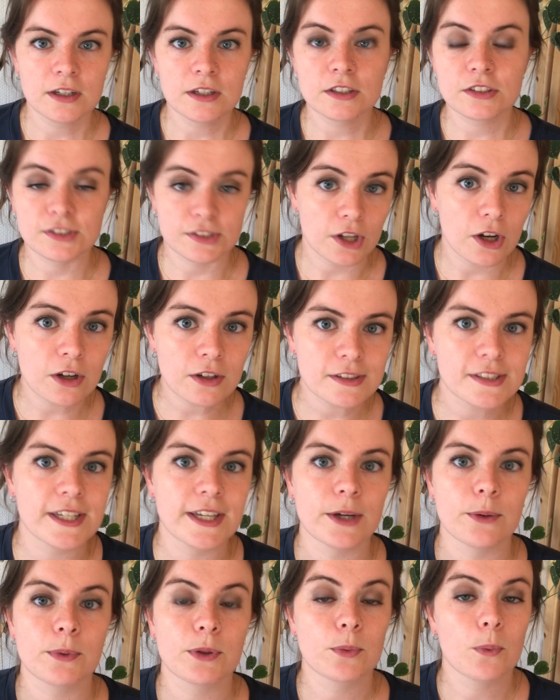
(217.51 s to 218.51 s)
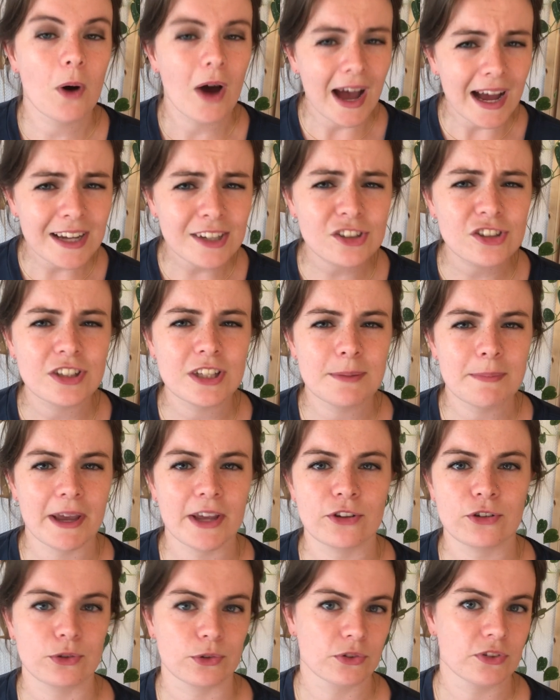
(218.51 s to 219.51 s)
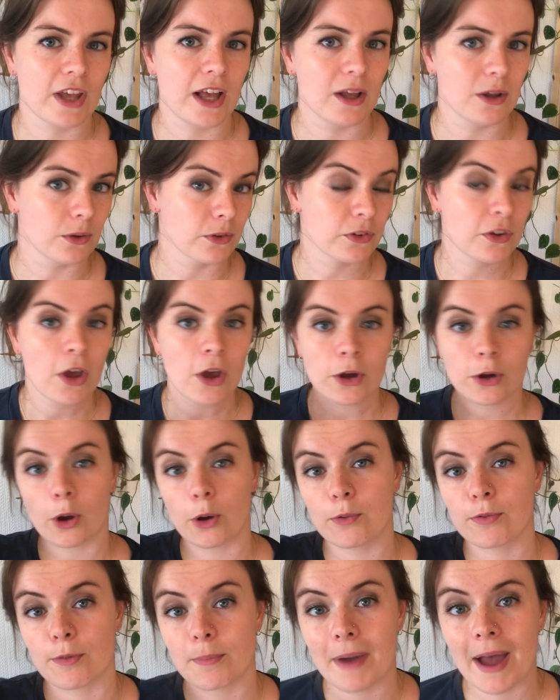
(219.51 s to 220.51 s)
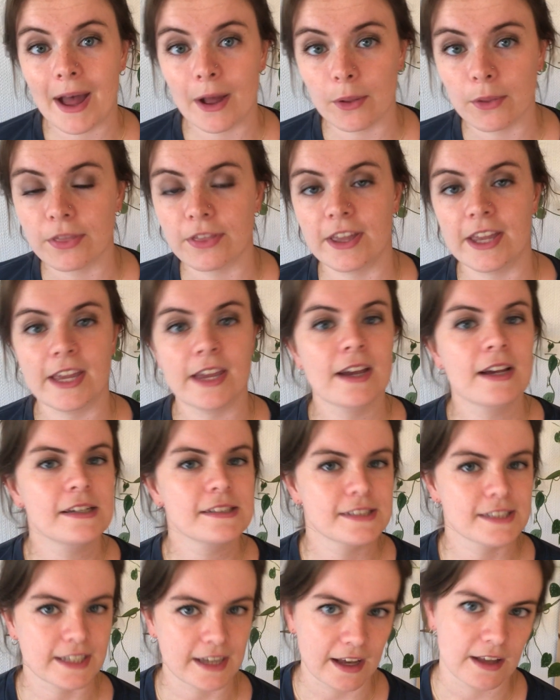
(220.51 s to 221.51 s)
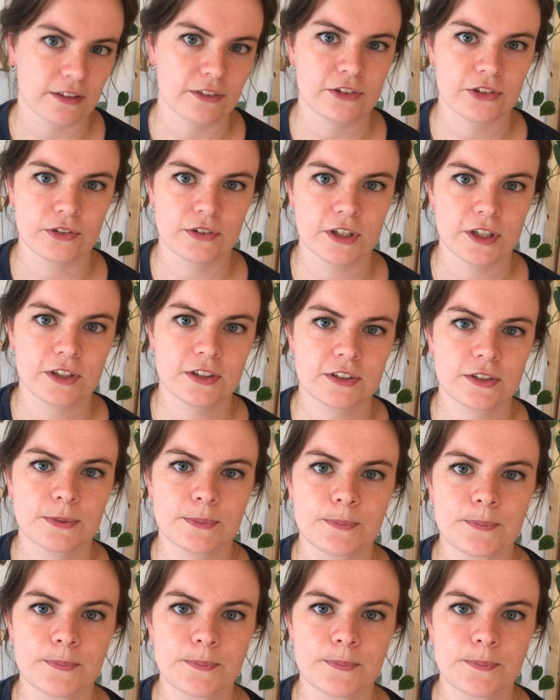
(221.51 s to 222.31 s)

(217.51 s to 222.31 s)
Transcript: starting with what actually makes your cells go from healthy to cancerous.